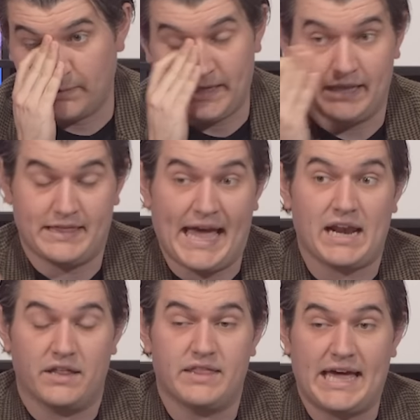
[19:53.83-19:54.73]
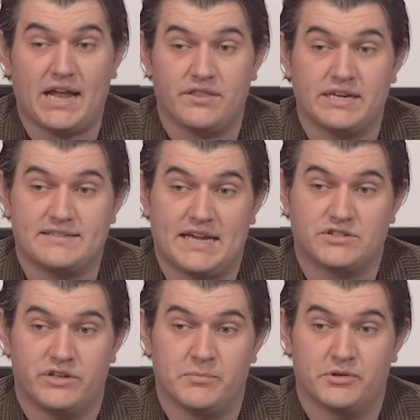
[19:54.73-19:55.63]
mean, that I think is
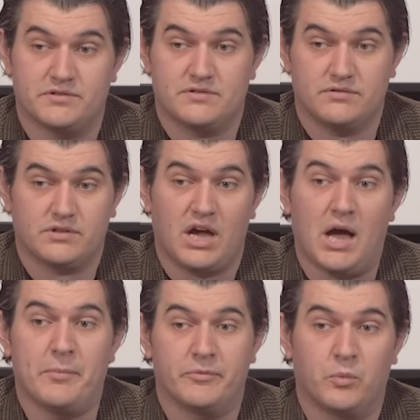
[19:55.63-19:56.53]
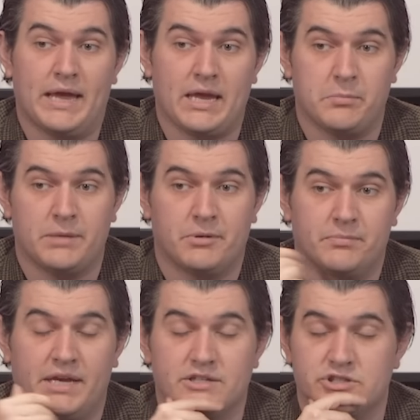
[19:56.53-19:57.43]
actually the most common way
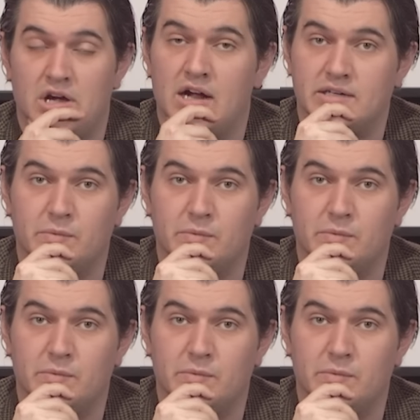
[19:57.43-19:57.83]
people get shocked,